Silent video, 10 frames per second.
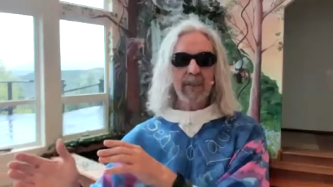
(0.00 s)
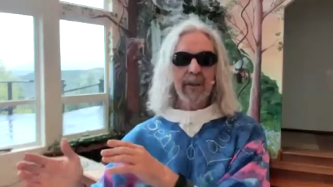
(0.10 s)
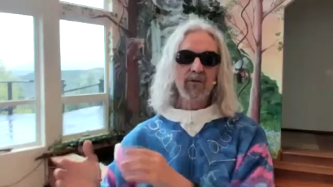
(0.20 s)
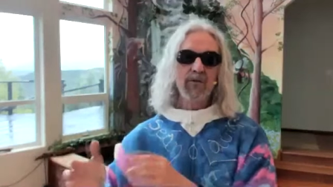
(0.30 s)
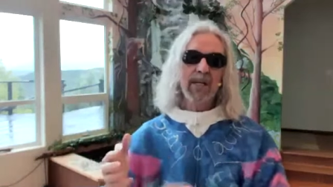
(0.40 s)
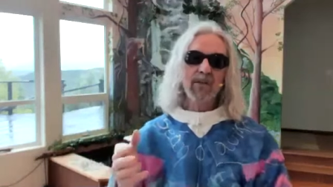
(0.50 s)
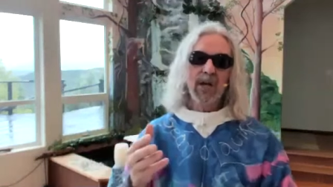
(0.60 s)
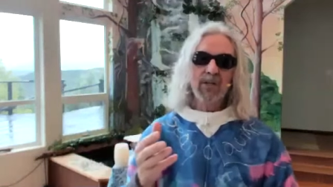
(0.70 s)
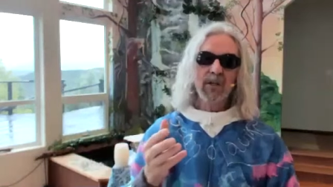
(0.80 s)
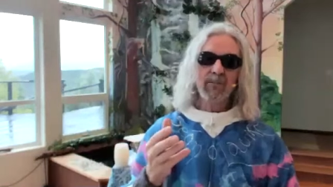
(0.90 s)

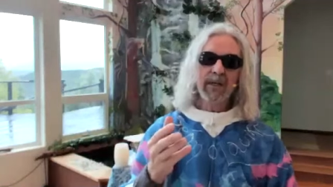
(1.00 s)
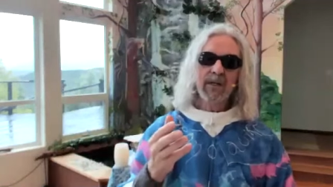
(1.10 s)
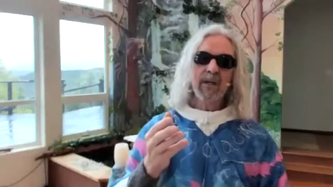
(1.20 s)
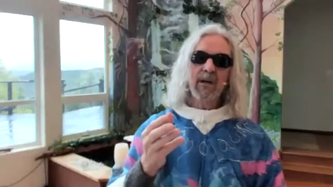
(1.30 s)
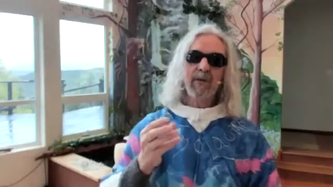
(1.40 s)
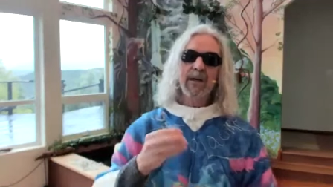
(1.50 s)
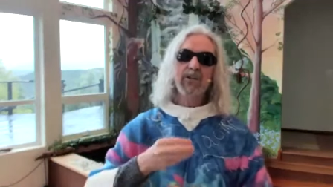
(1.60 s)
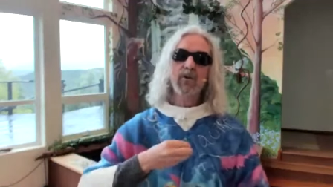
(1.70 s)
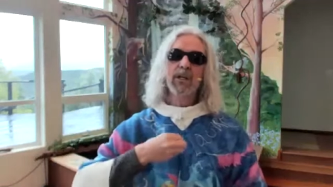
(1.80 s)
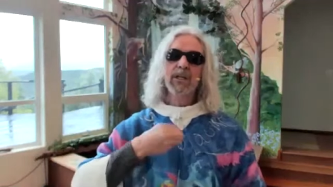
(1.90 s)
Trans-rational means that
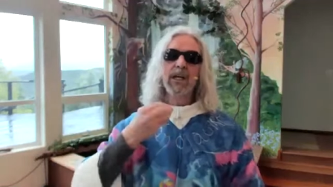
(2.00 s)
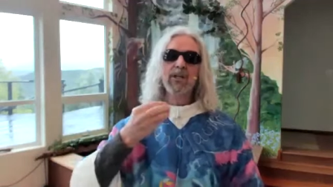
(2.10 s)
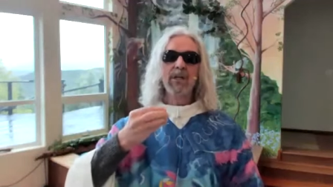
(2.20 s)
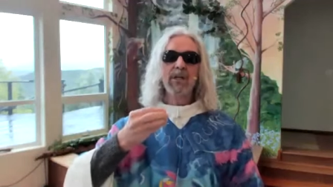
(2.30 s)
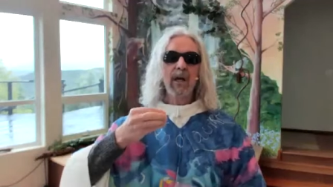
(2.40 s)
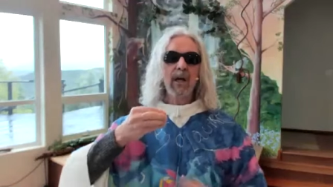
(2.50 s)
you're engaging